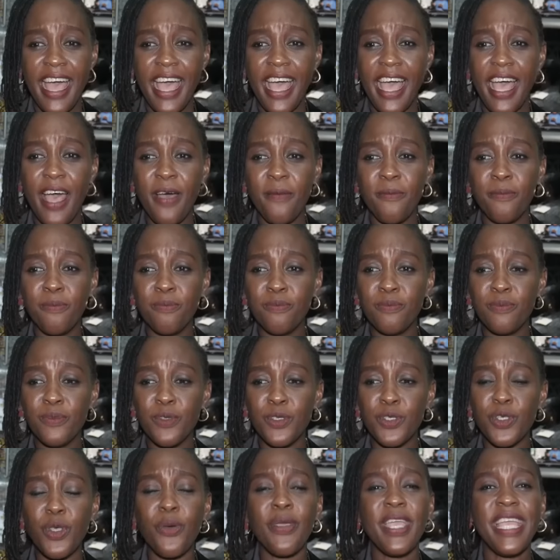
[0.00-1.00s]
I'm
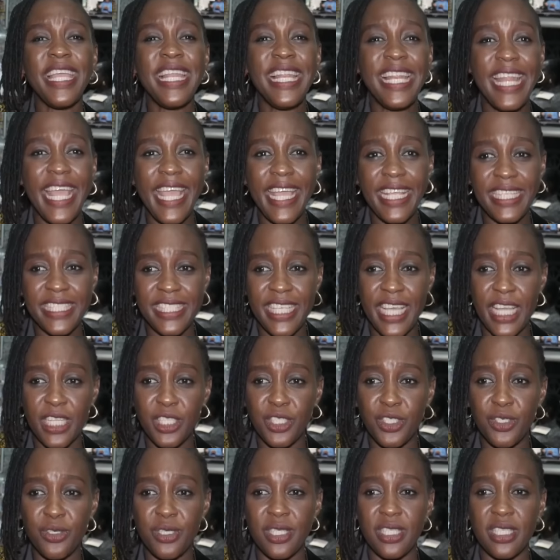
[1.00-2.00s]
so elated
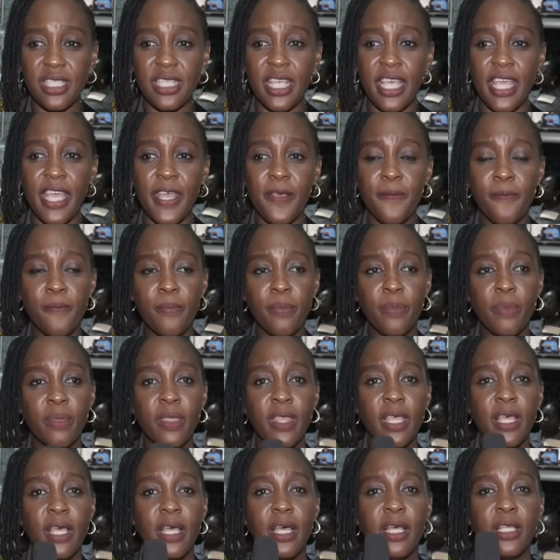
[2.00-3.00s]
to see
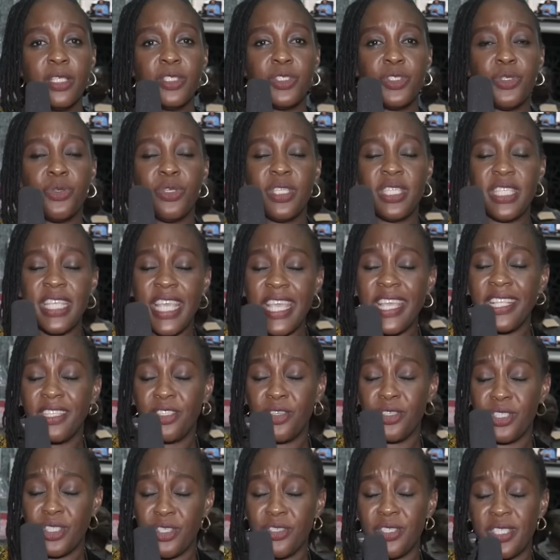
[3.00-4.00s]

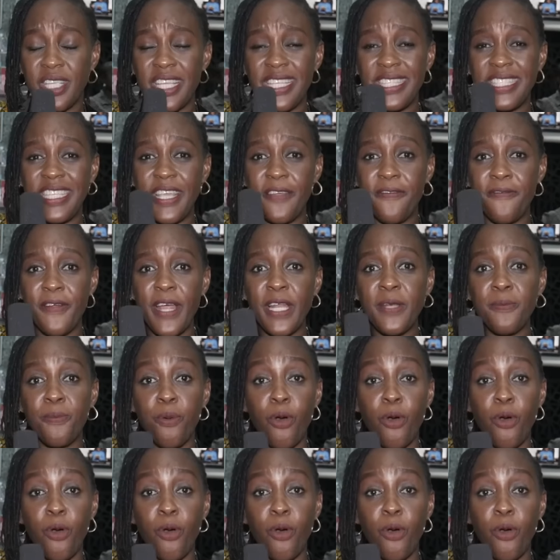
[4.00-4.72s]
different